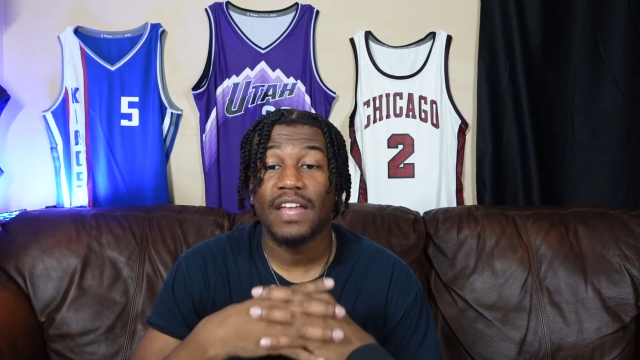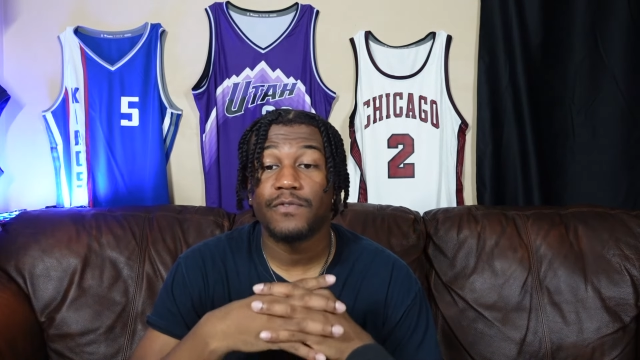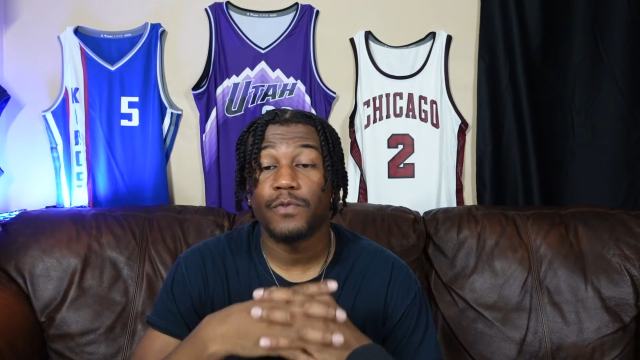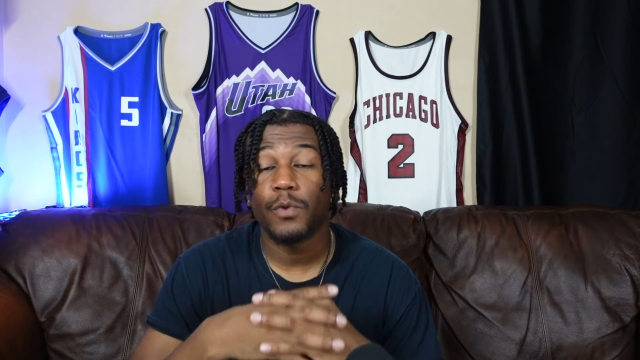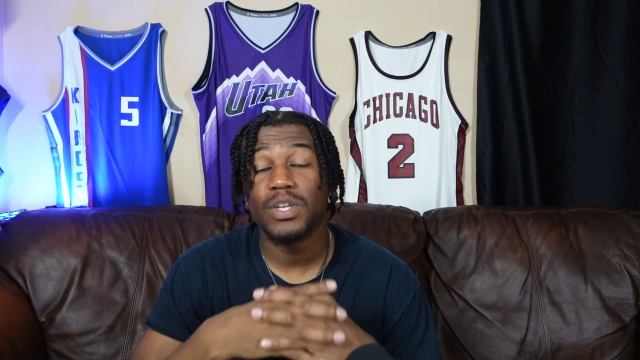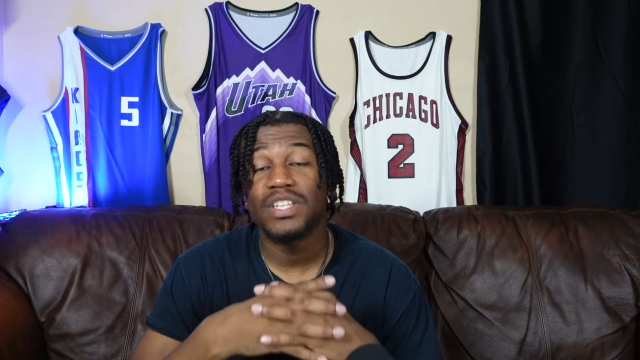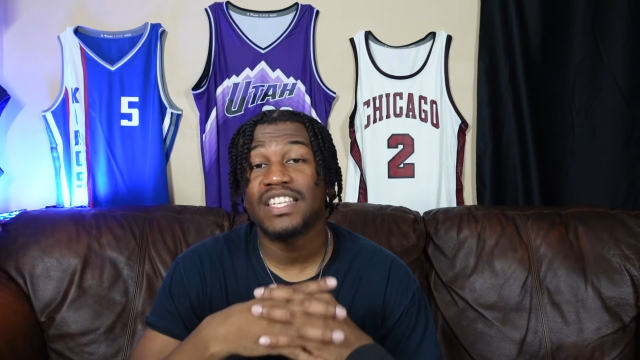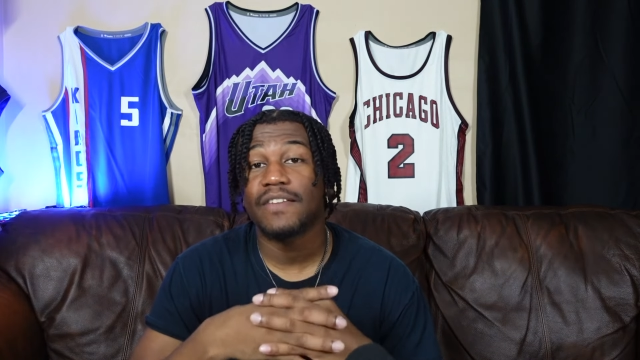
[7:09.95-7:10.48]
and
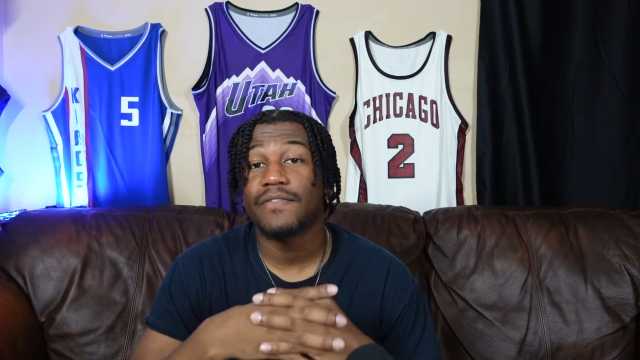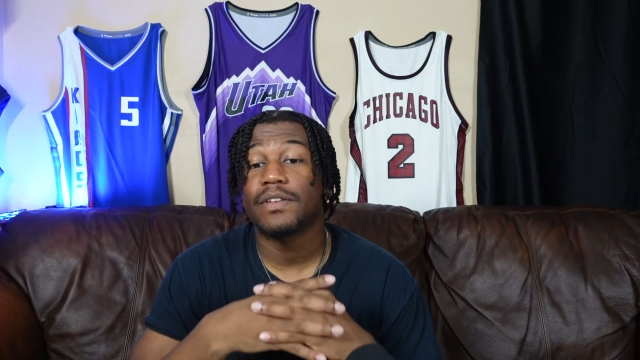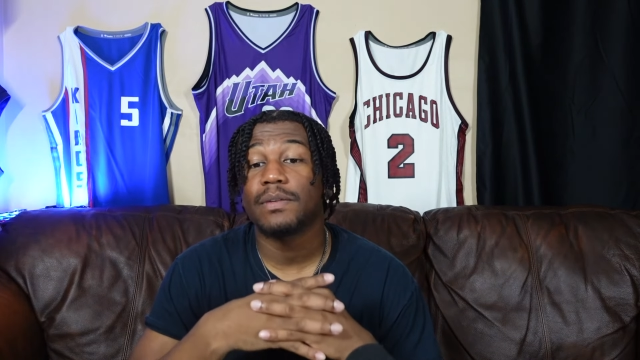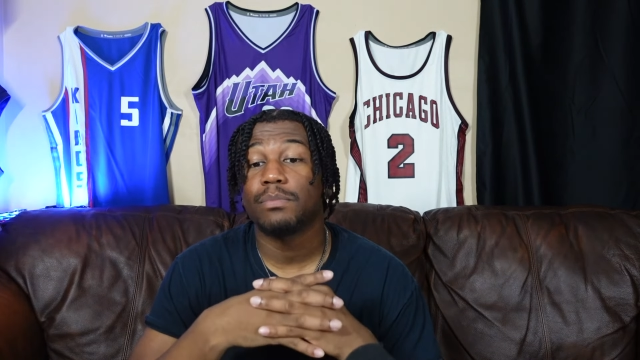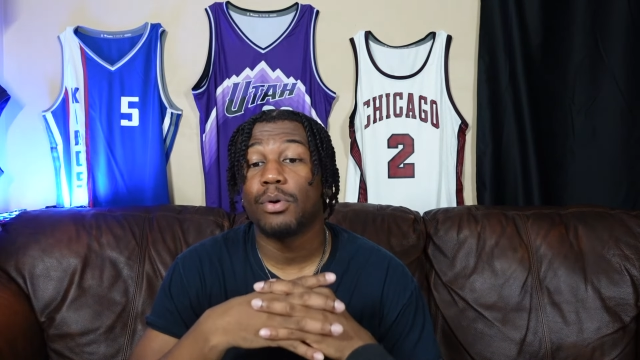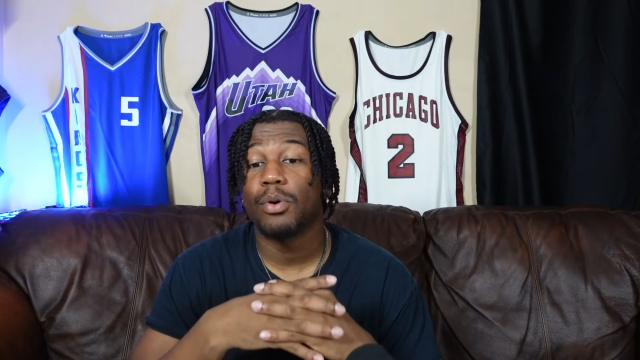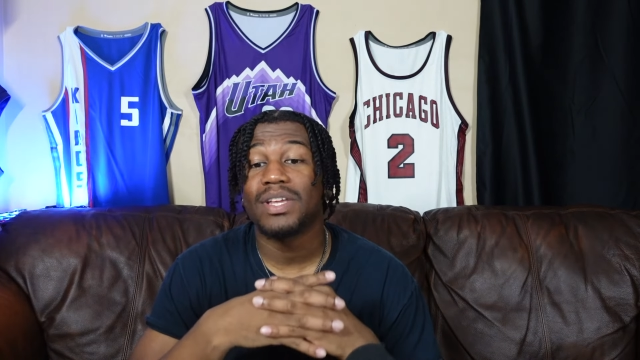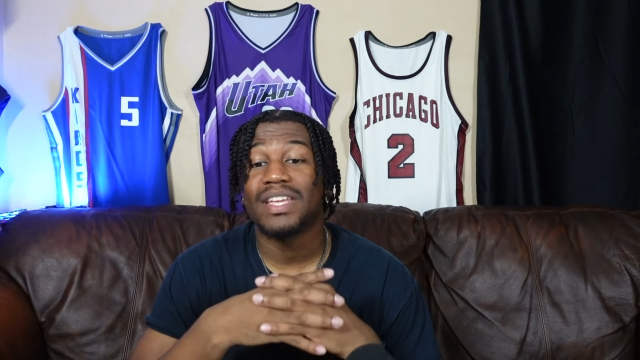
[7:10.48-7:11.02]

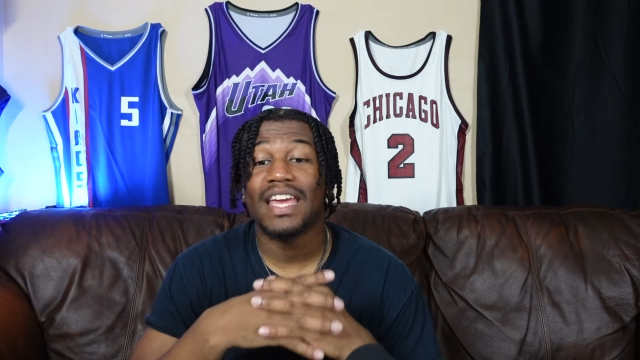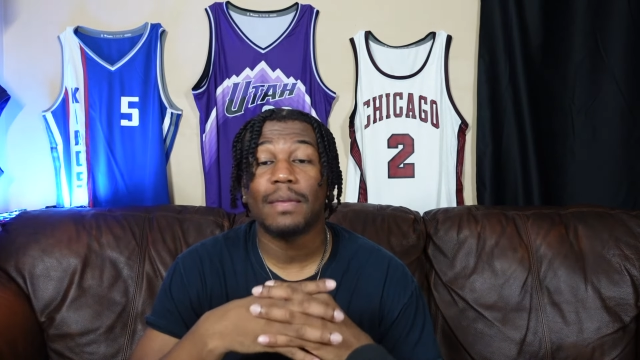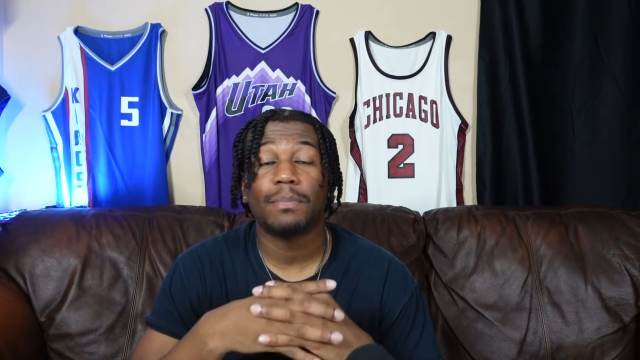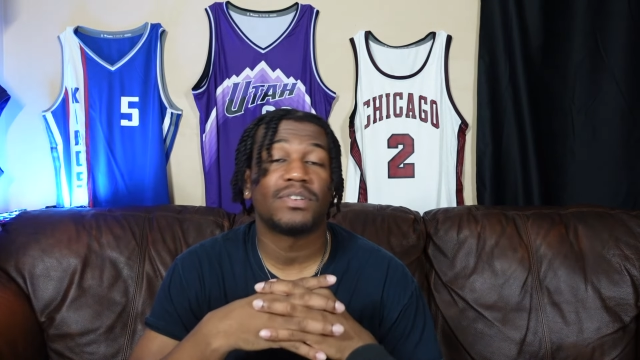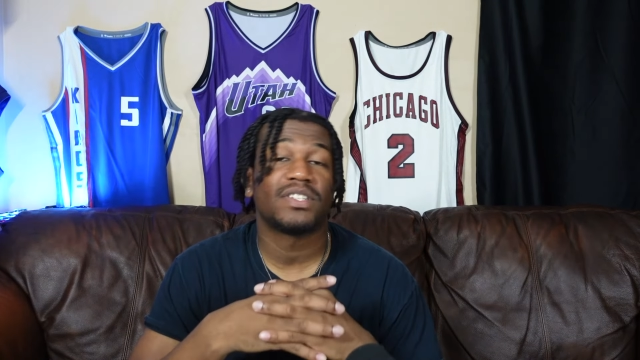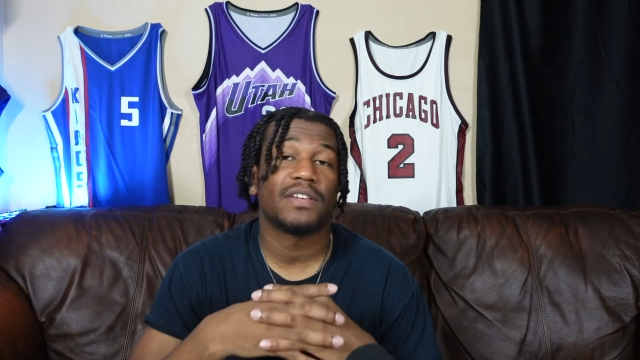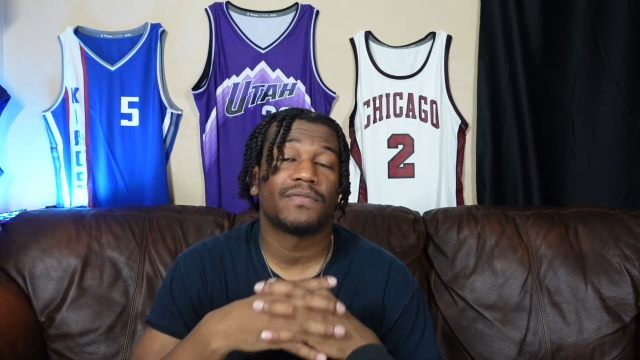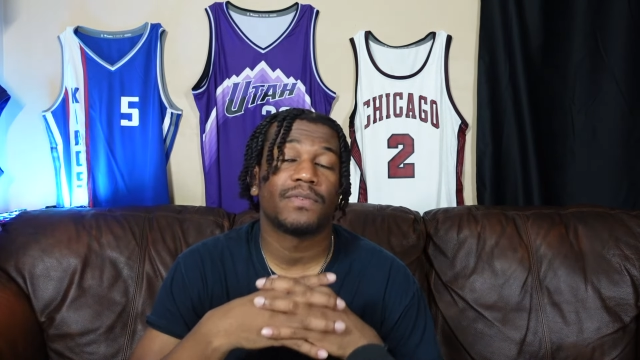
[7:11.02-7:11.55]

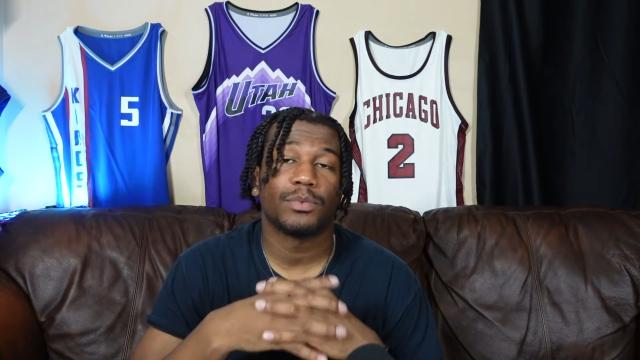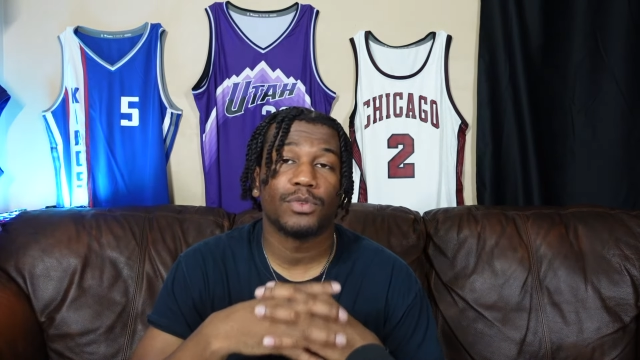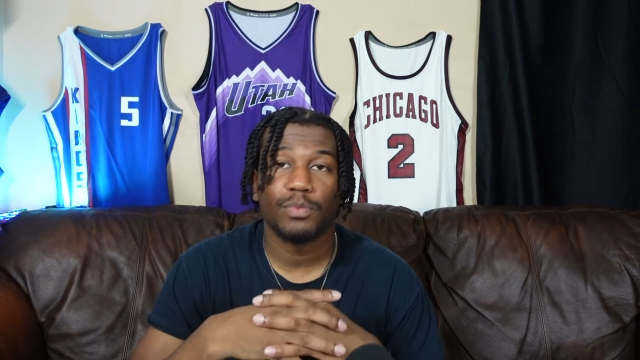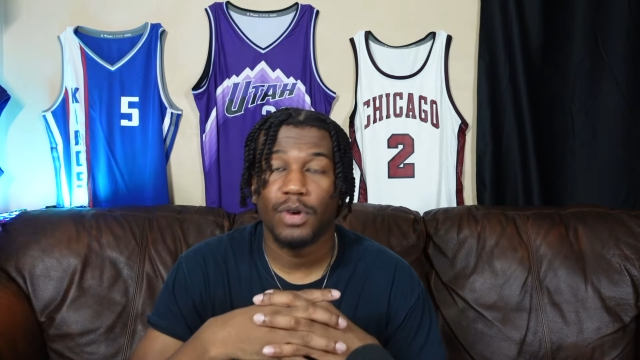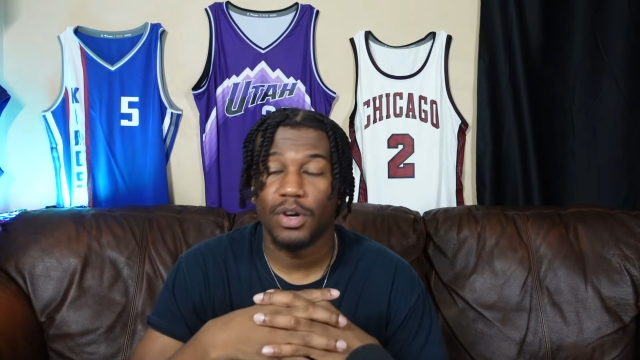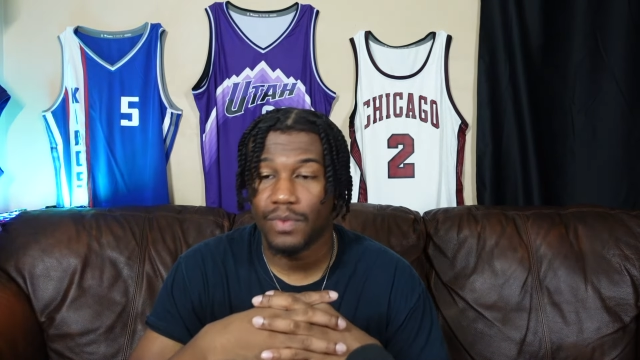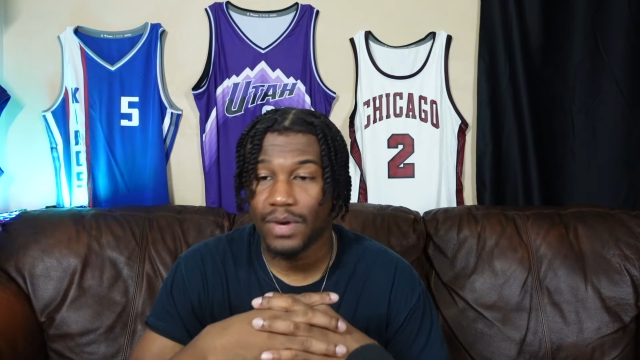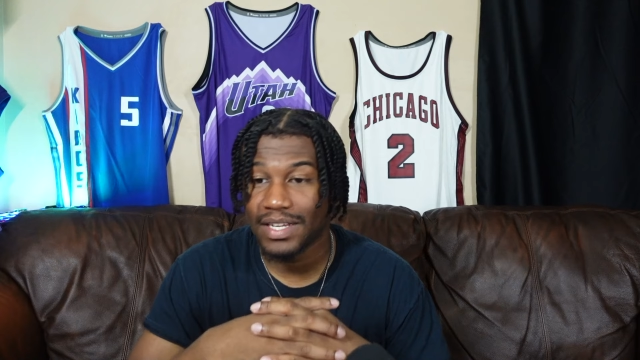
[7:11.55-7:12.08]
47.8% from
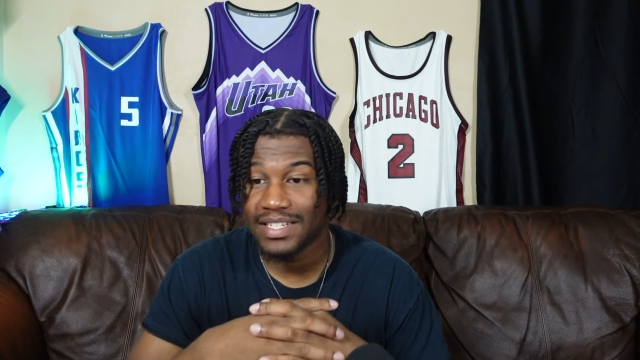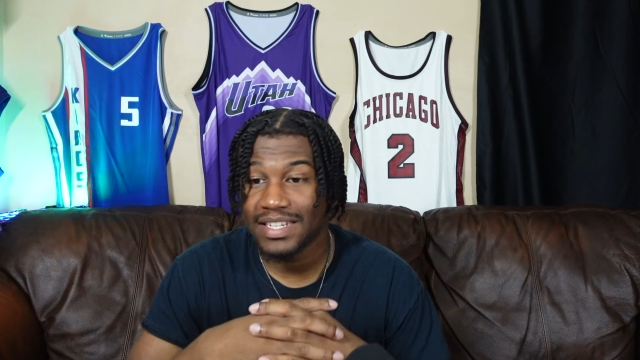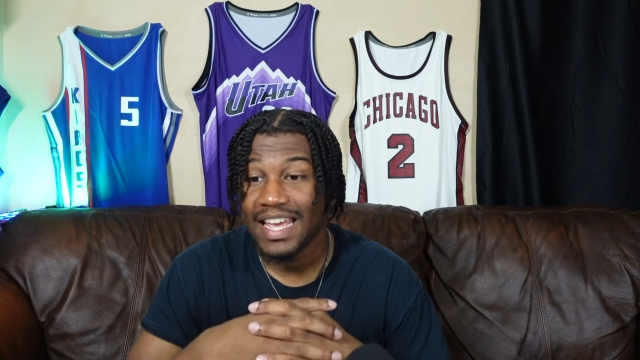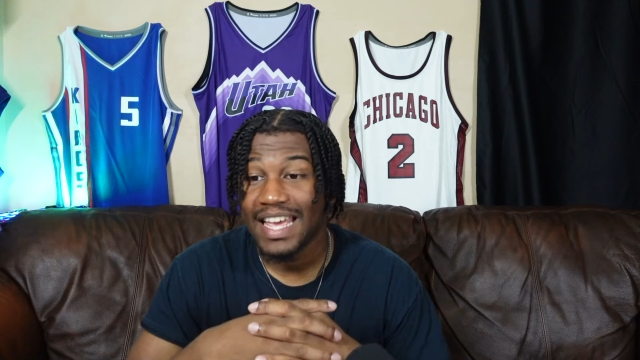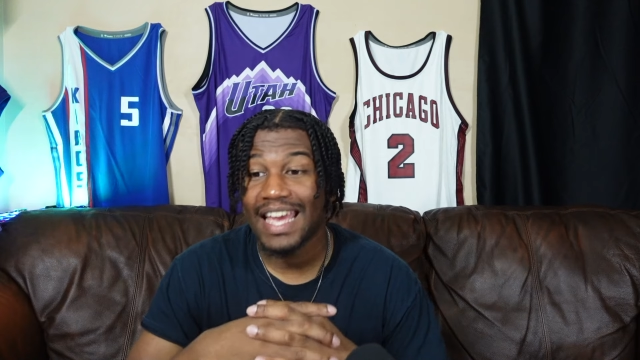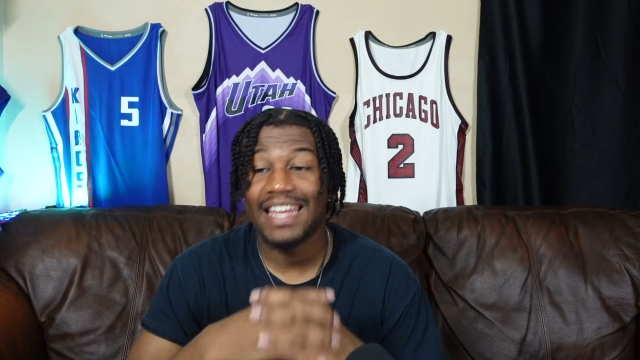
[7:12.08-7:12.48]
three-point range.